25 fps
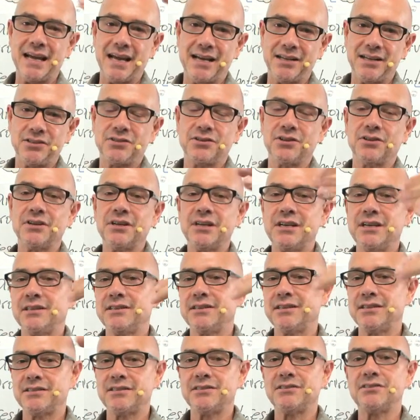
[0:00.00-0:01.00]
And so
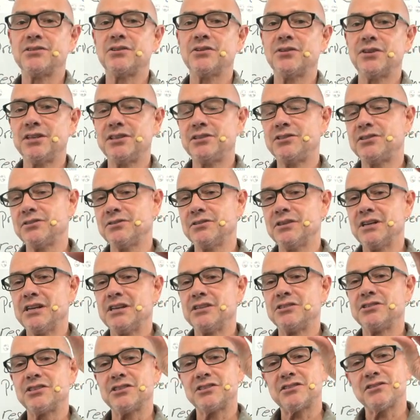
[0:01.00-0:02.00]
this is going to,
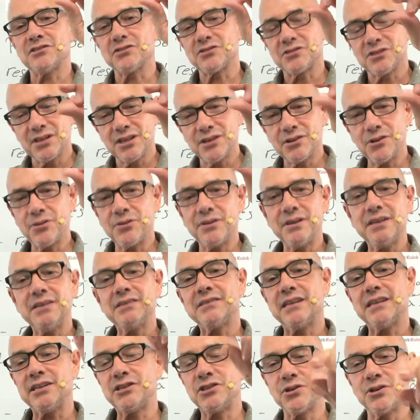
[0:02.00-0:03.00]
just those little things
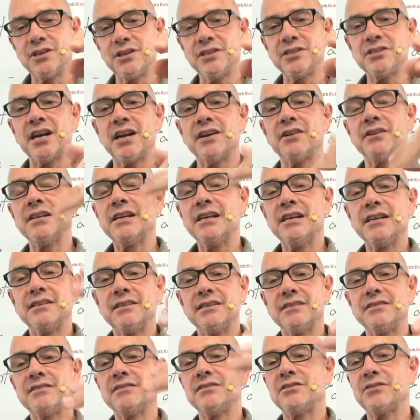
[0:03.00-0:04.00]
like joining the channel,
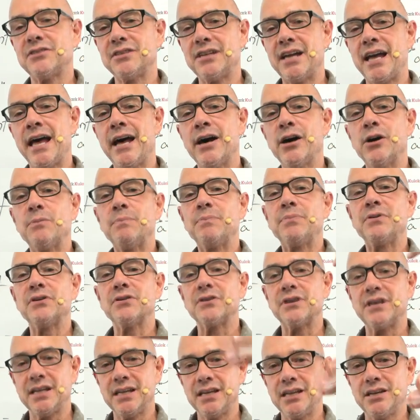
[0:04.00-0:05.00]
this is going to help
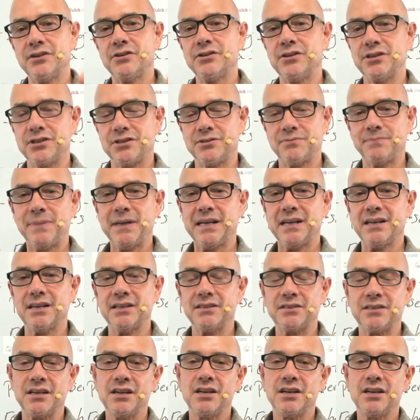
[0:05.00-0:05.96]
your English because